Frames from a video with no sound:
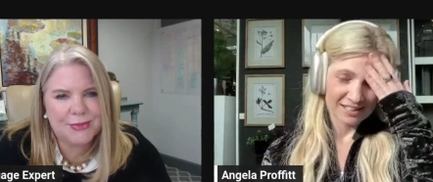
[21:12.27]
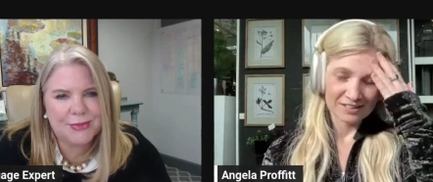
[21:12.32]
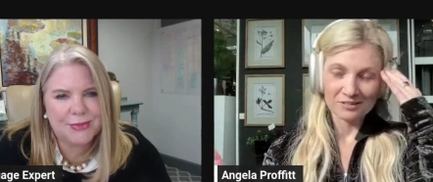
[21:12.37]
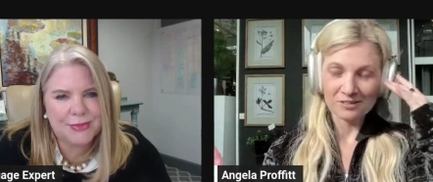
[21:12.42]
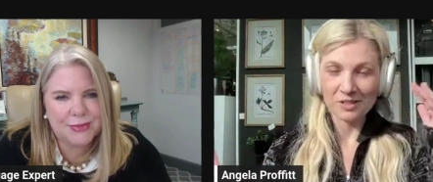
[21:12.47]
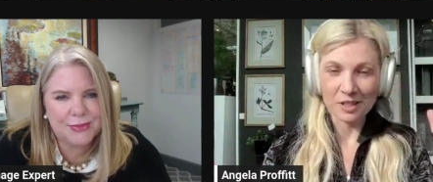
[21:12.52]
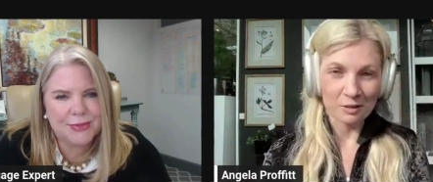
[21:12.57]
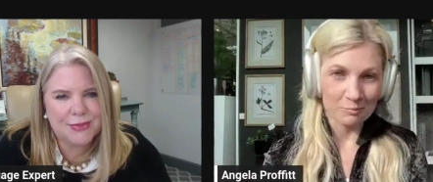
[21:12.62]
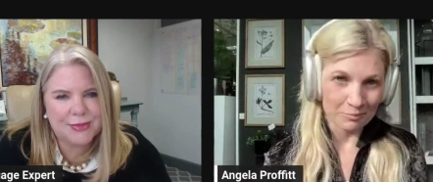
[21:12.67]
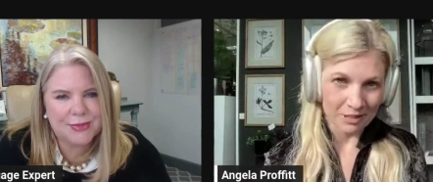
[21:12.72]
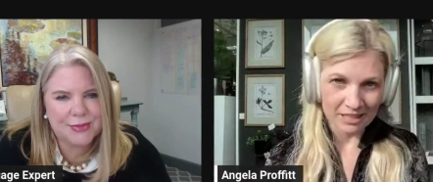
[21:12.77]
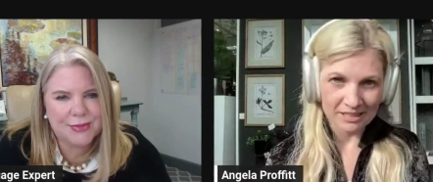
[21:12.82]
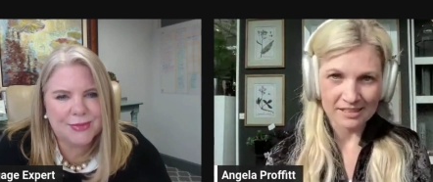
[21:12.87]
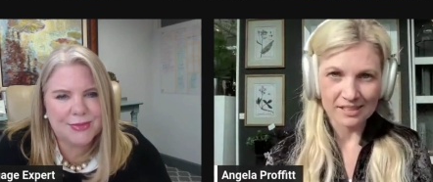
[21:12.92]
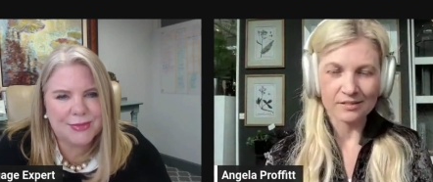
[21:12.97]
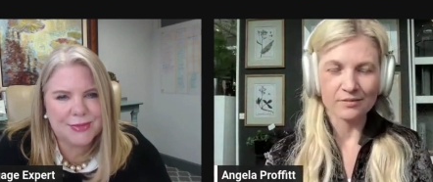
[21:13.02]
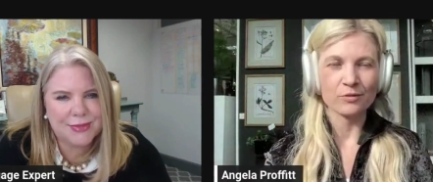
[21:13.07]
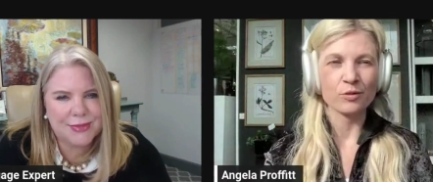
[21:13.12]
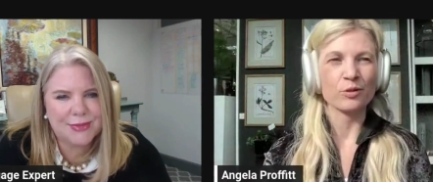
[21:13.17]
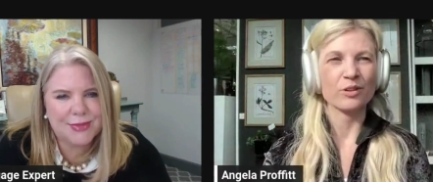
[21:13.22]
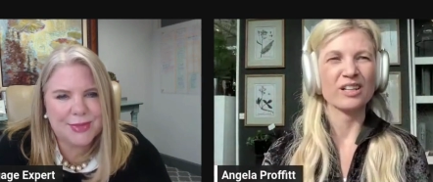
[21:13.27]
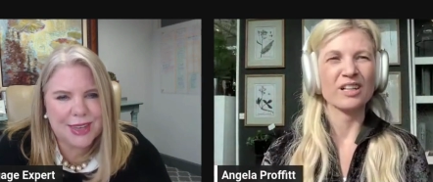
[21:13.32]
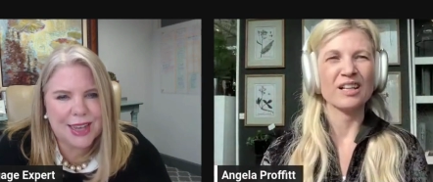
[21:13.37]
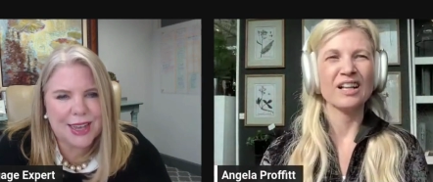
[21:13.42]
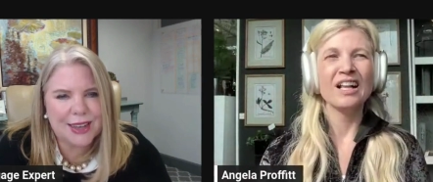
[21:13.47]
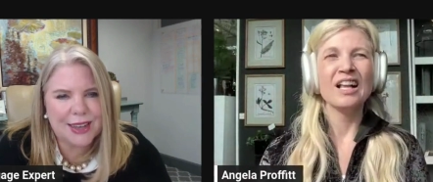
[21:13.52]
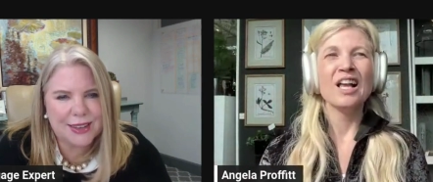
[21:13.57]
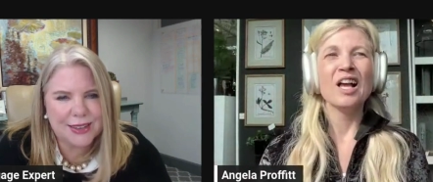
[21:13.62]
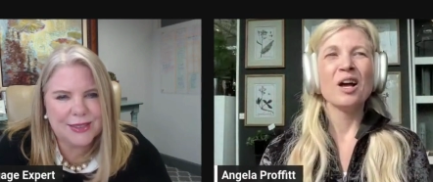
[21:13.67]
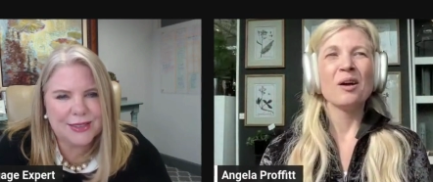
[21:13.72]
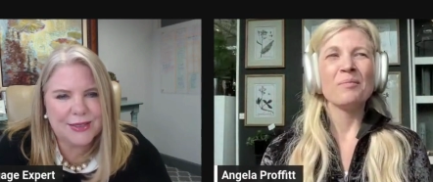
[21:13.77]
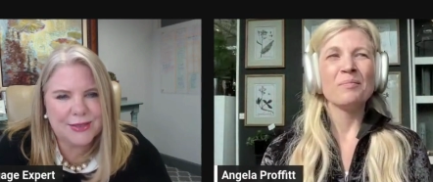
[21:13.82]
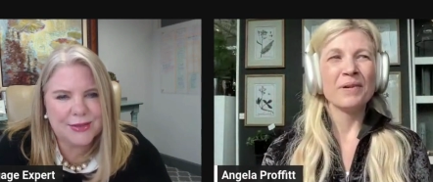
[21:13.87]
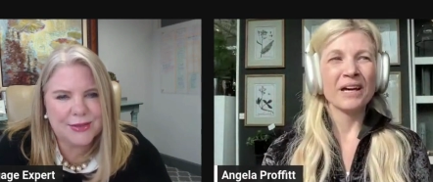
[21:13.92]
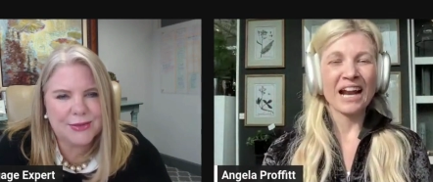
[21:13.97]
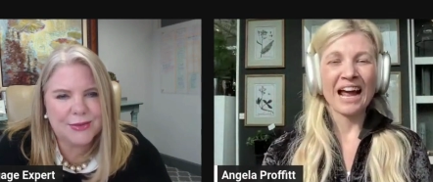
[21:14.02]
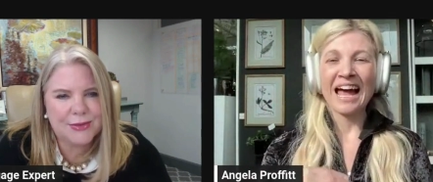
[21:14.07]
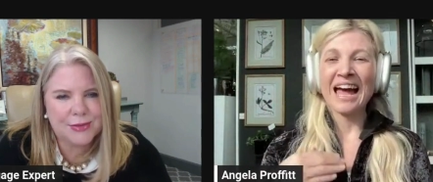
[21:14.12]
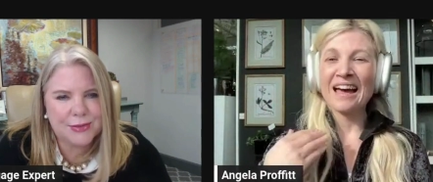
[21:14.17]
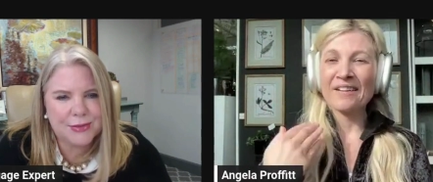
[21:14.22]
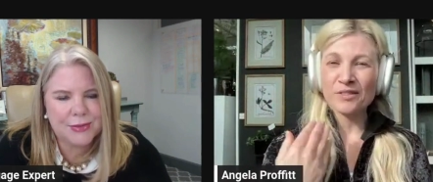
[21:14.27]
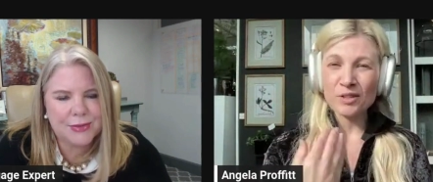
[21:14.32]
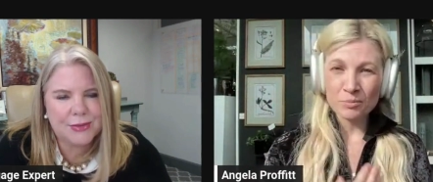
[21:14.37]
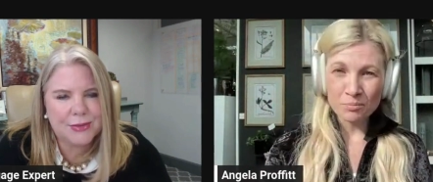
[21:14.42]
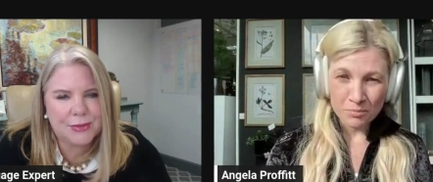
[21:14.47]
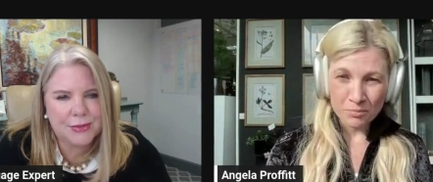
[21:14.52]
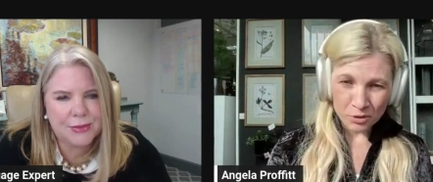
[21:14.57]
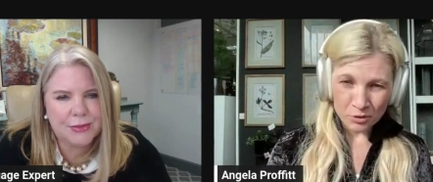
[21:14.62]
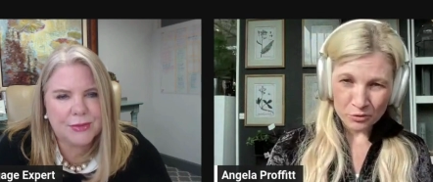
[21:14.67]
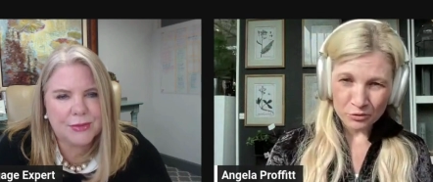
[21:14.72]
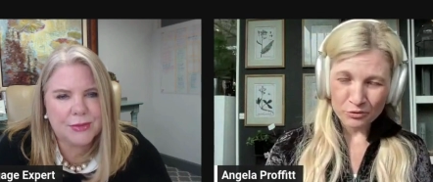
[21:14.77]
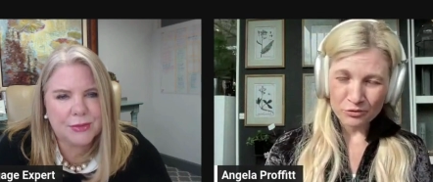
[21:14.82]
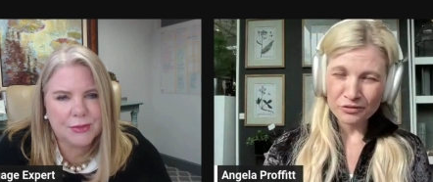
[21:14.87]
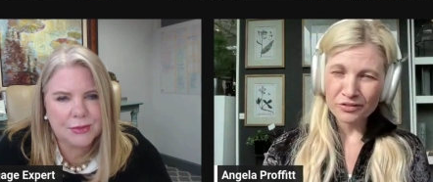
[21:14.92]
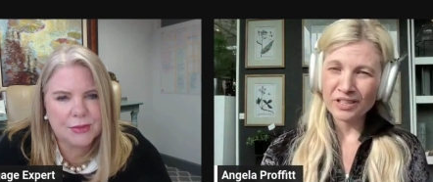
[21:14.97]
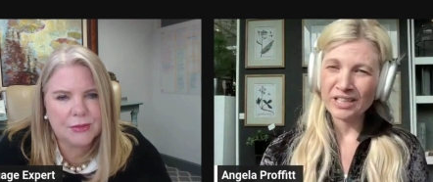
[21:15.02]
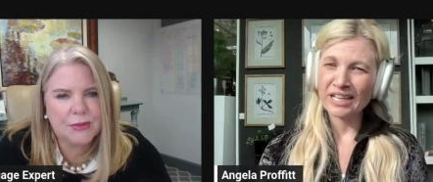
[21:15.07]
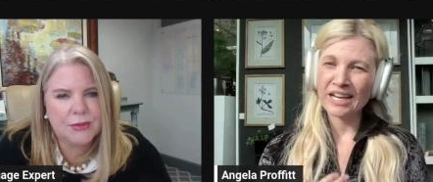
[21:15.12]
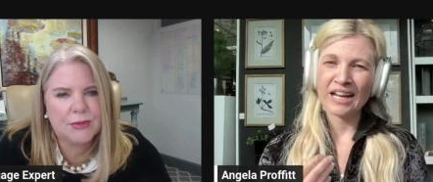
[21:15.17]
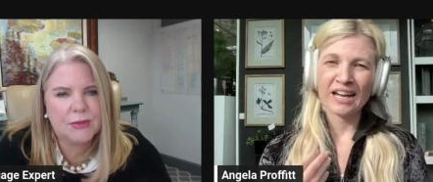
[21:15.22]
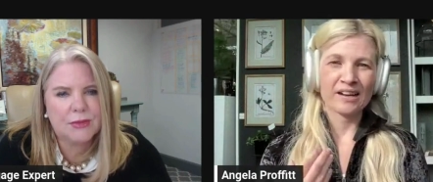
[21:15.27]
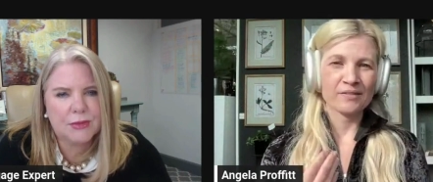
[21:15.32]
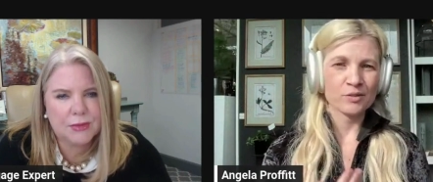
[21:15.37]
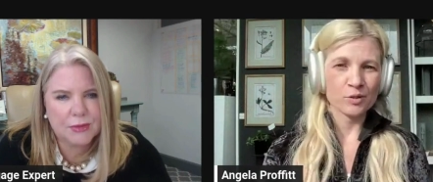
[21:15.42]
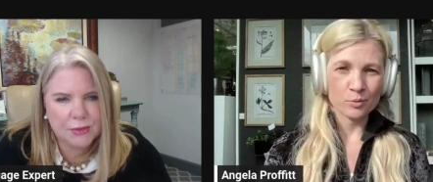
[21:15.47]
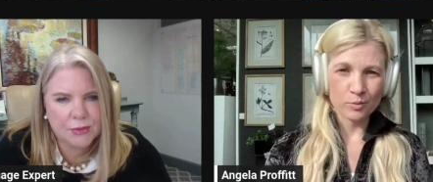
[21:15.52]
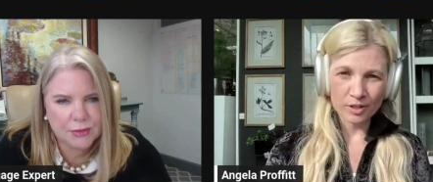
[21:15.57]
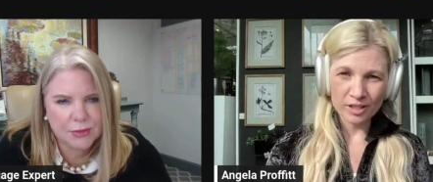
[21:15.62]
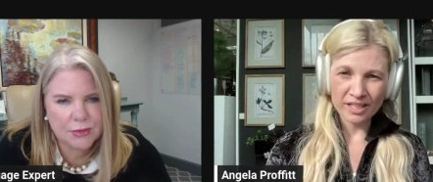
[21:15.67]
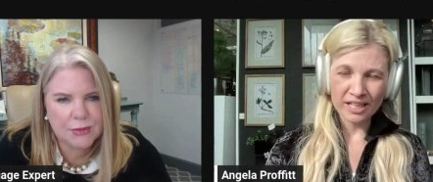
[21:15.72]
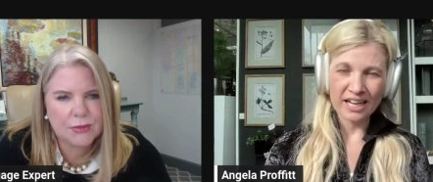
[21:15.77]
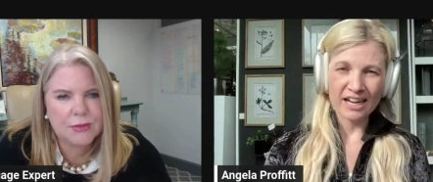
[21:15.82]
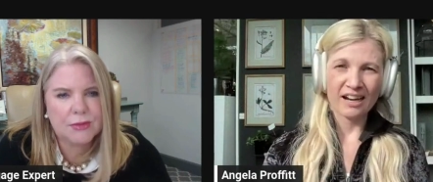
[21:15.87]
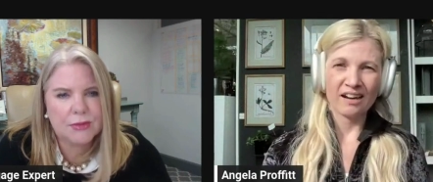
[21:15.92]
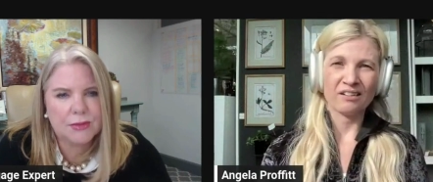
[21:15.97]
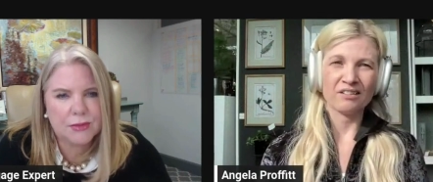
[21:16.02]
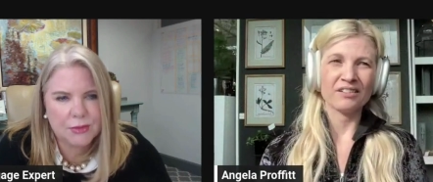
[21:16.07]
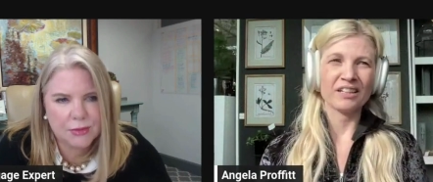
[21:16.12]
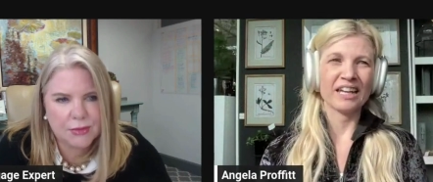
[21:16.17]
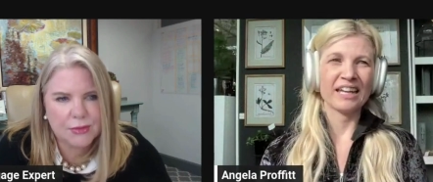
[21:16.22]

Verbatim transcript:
Speaker 1: I don't take medicine for it, yeah. but I have to move and I have to work out.